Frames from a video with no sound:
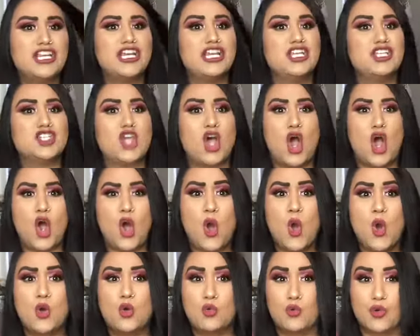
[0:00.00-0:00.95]
it is
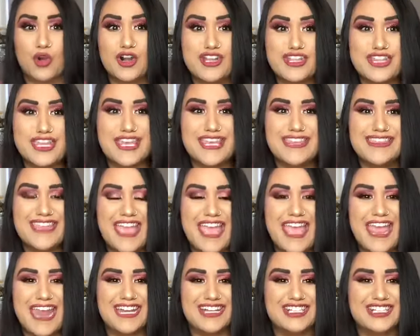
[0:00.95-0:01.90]
all worth in the
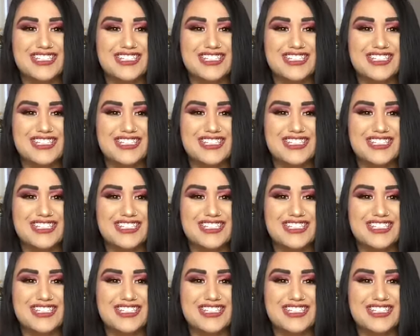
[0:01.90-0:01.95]
end.